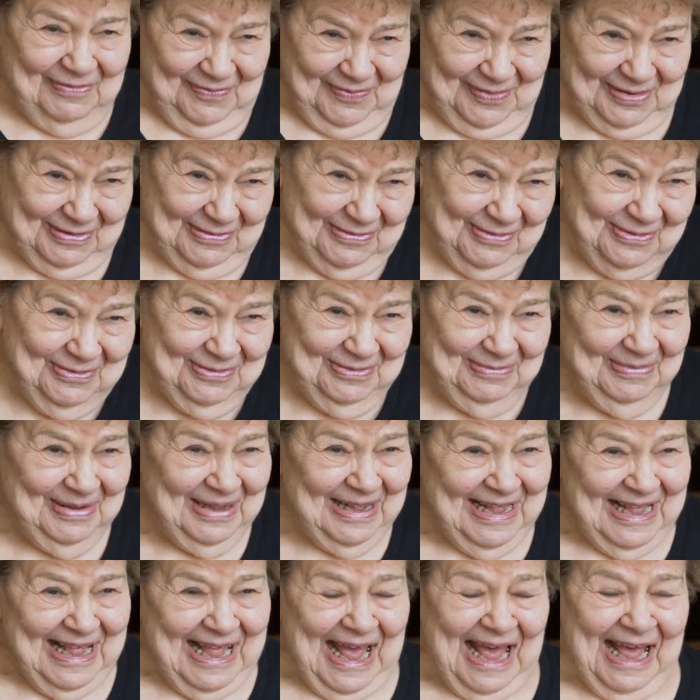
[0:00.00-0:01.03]
living room
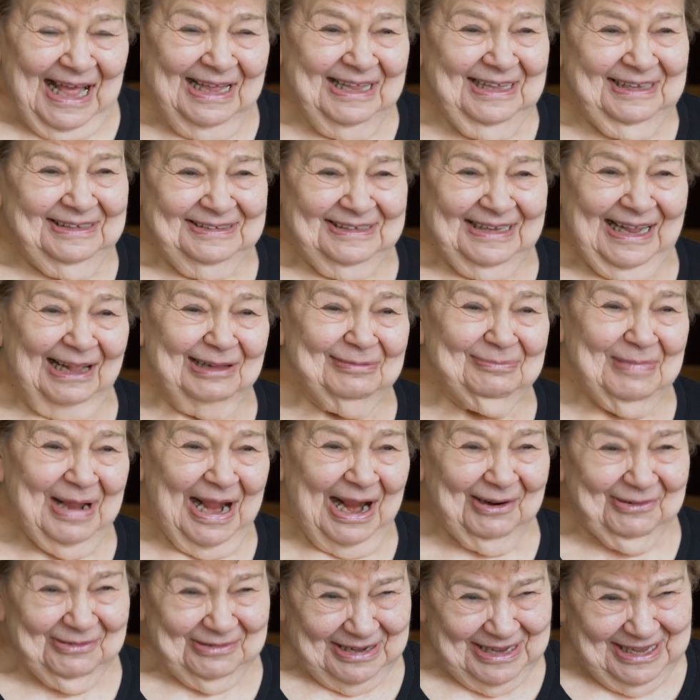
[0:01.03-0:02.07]
and I'll
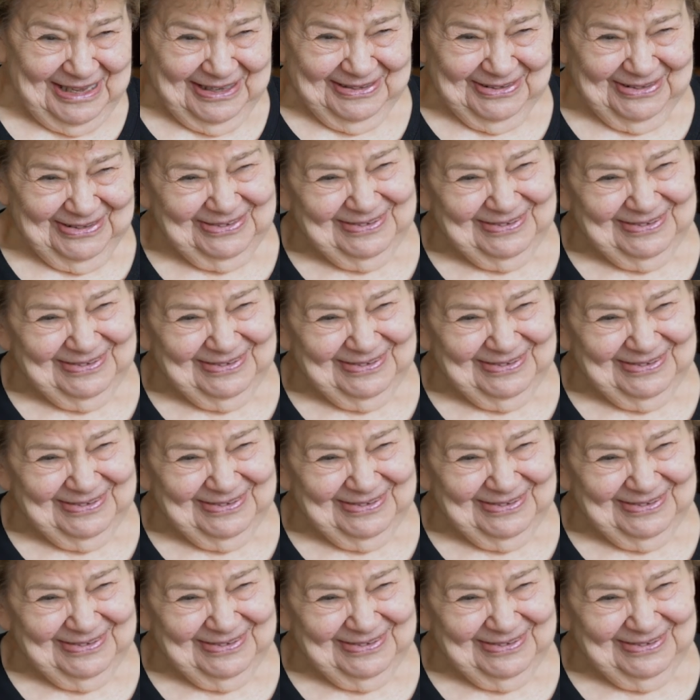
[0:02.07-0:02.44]
marry you.